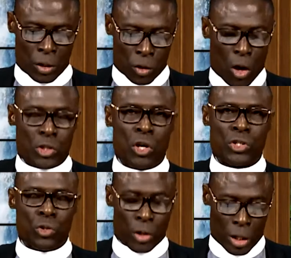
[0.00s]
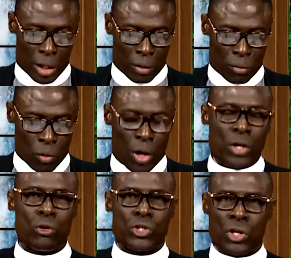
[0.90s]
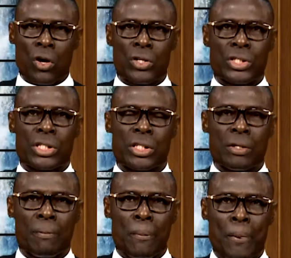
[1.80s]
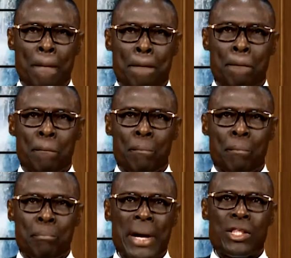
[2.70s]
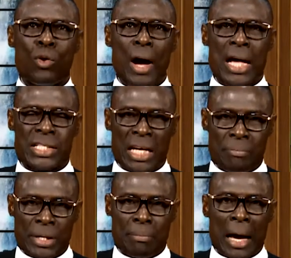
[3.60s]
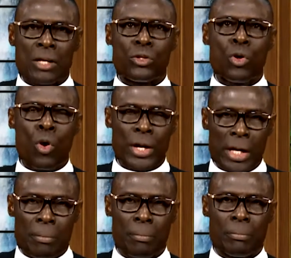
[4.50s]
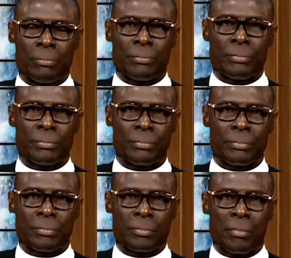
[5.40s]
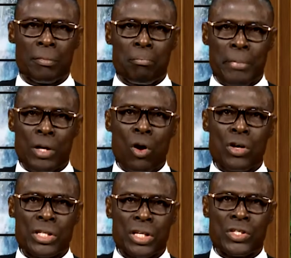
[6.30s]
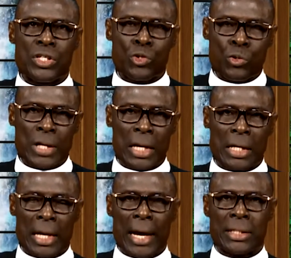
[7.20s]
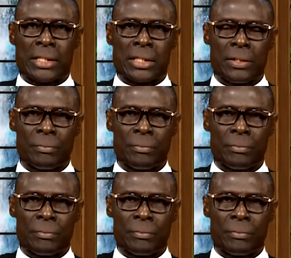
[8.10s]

Not just knowing, going to church, but to accept him and know him, because he is the truth and the light.